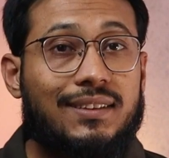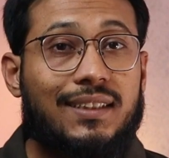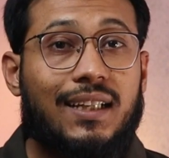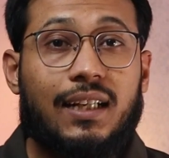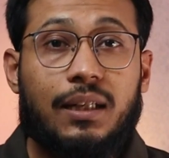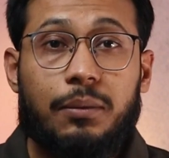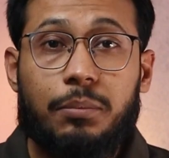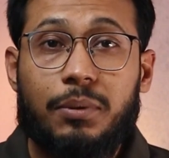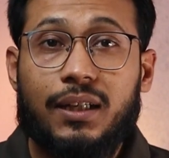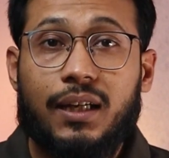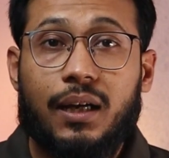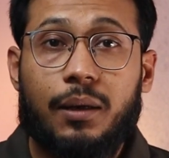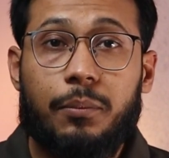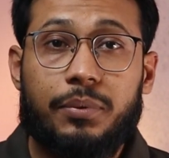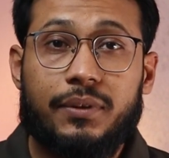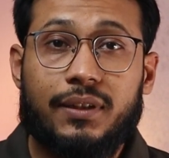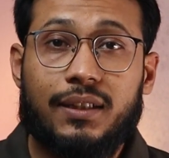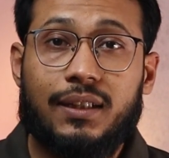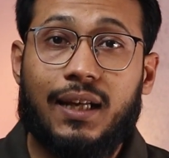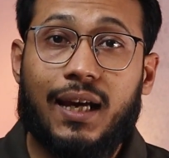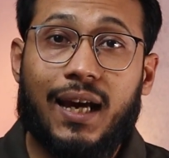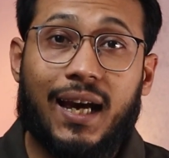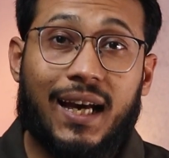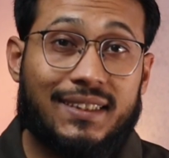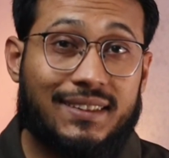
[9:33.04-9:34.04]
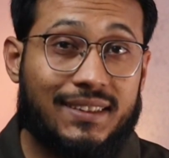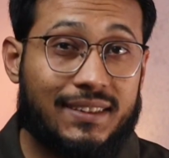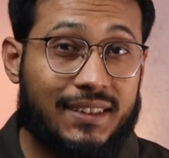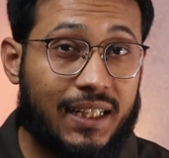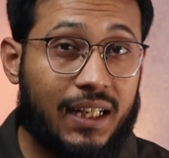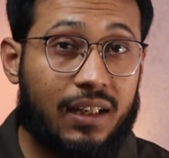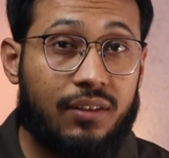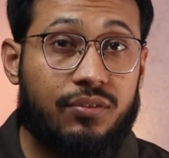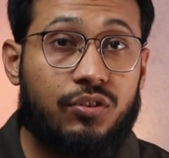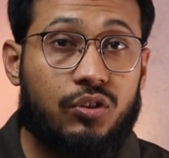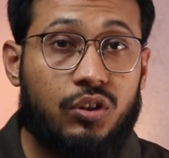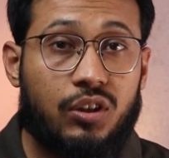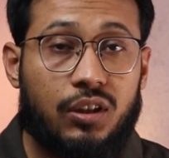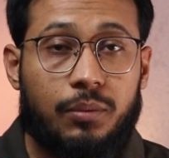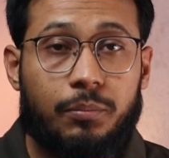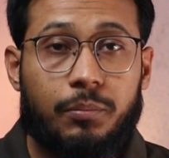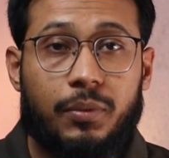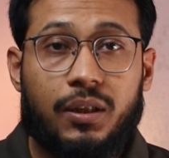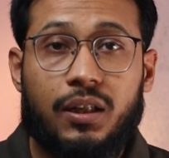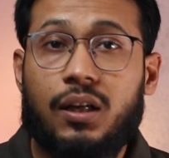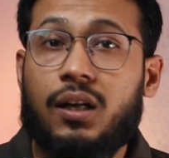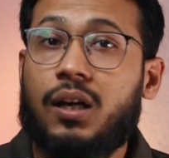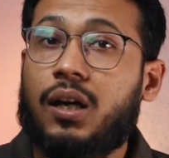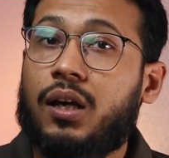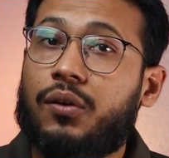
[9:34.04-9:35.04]
Scalable Capital has a telephone
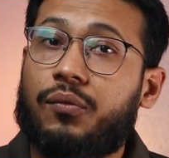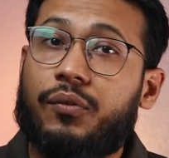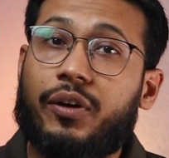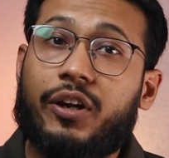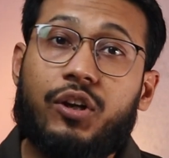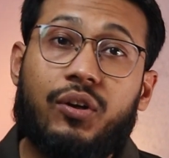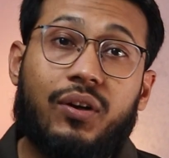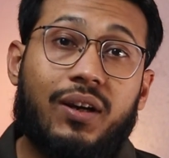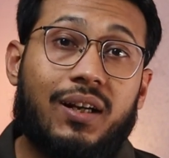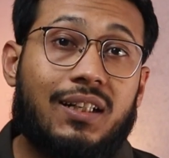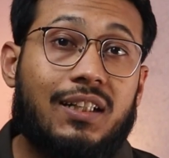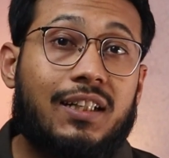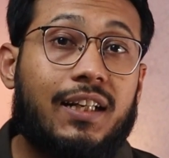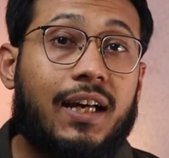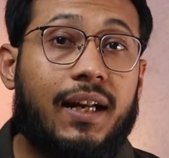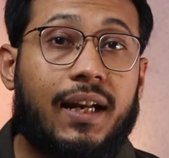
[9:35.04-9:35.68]
number where you can